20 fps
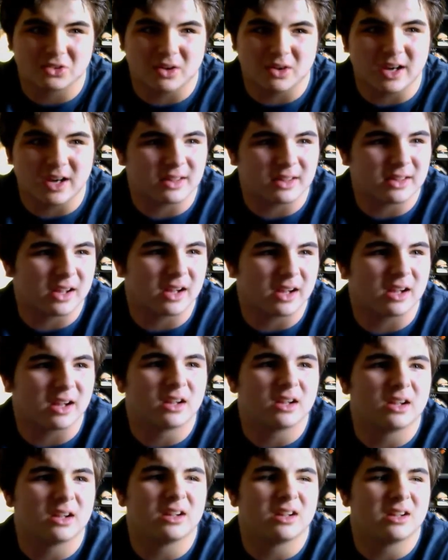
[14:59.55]
or anything.
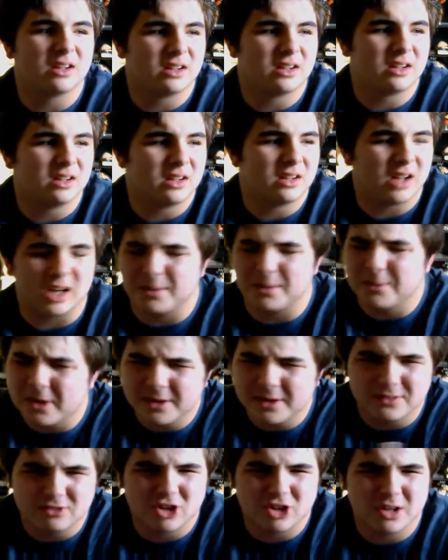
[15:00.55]
Like, I'm
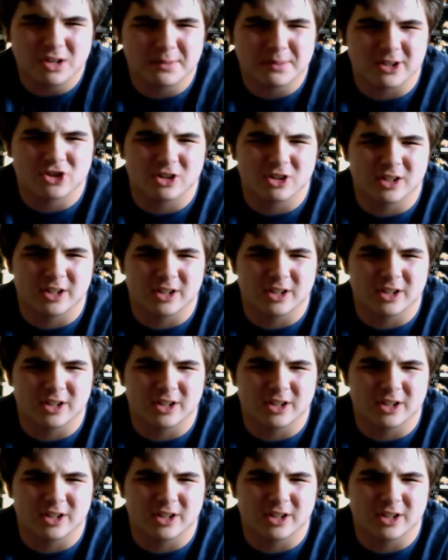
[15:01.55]
not even trying to be a